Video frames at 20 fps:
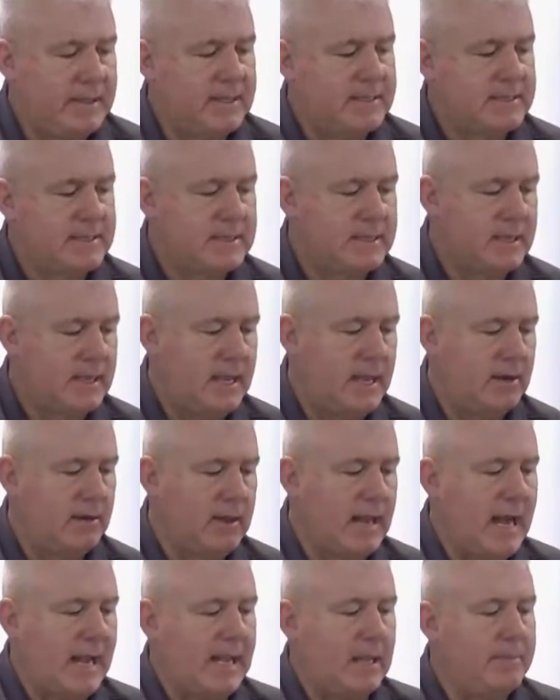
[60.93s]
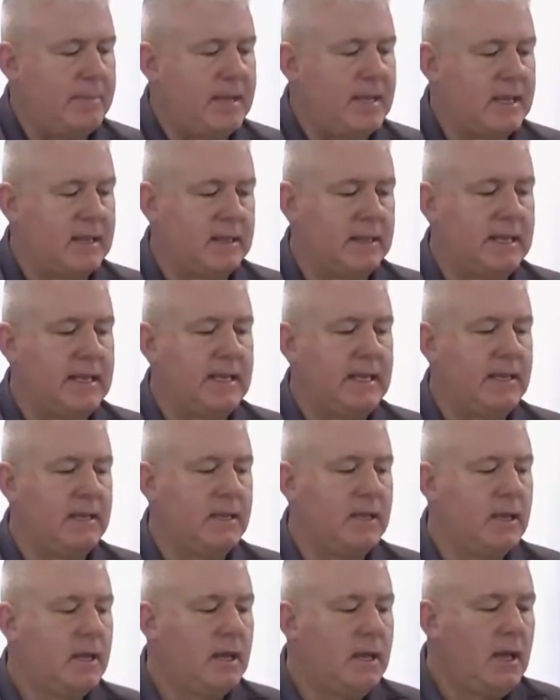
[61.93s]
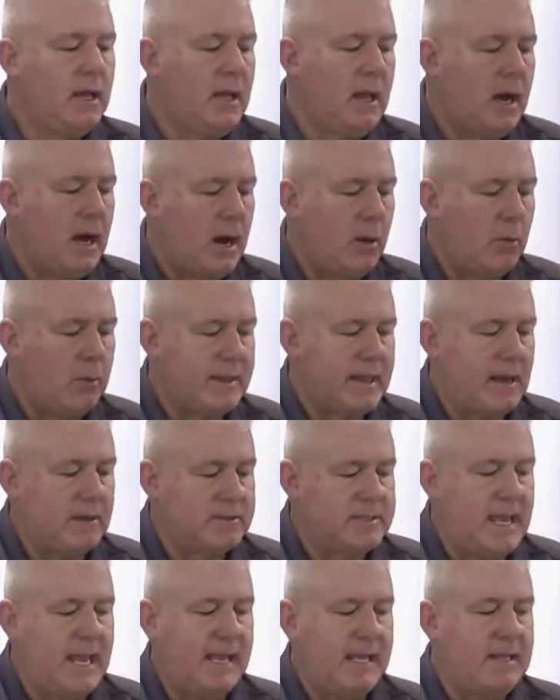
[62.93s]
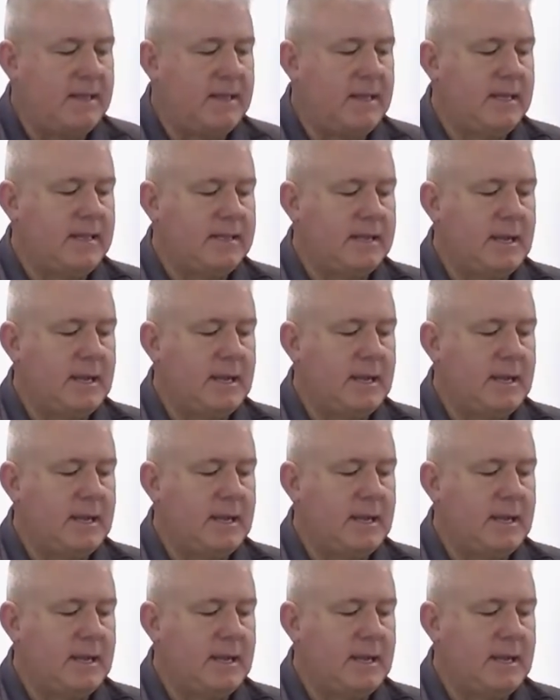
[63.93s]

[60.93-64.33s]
and this airlock can be cleaned uh, without taking the